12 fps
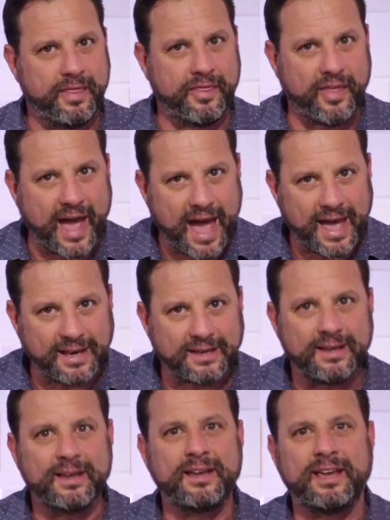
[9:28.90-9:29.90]
That
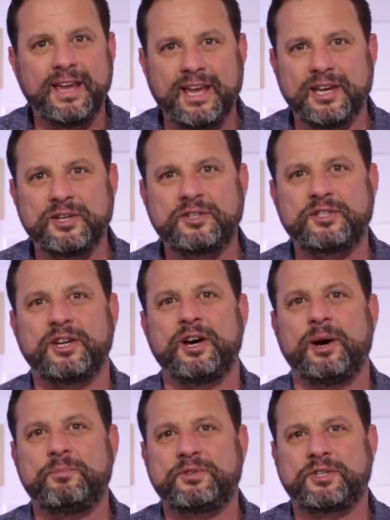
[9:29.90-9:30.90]
is
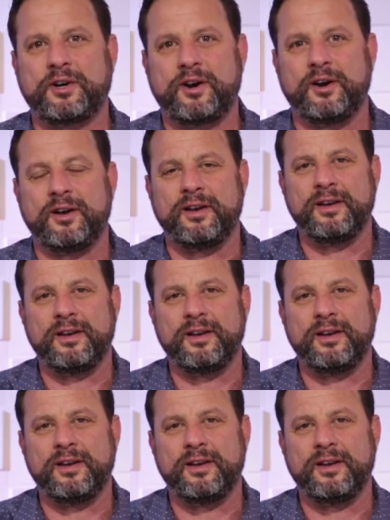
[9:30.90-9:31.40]
absurd.